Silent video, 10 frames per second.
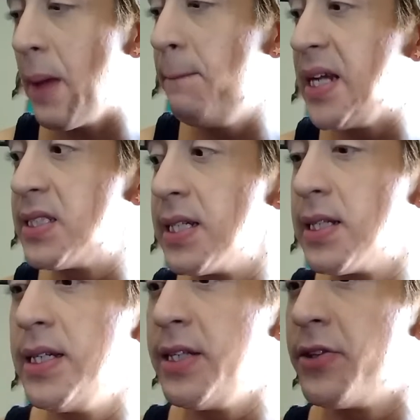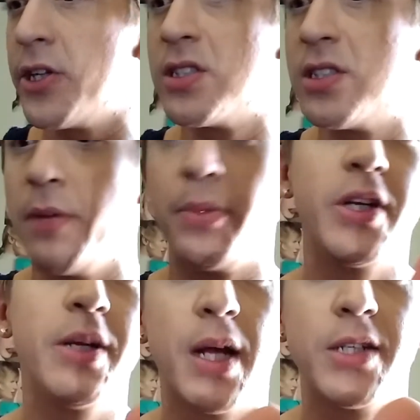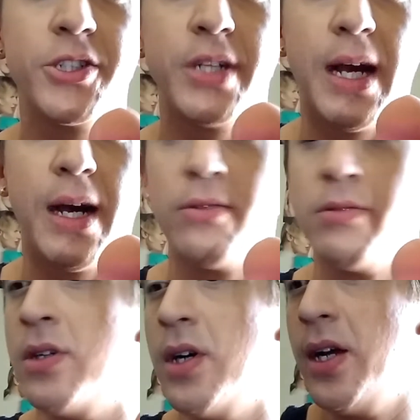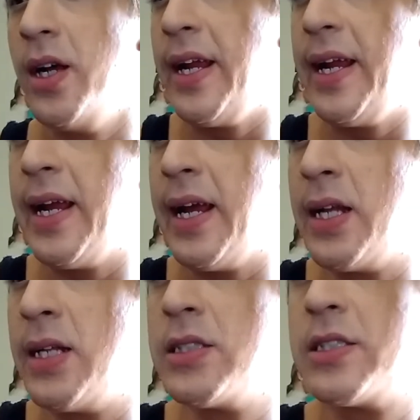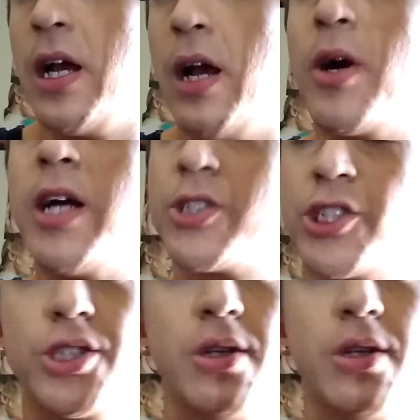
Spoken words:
basically, there's a beauty blender now and a brush.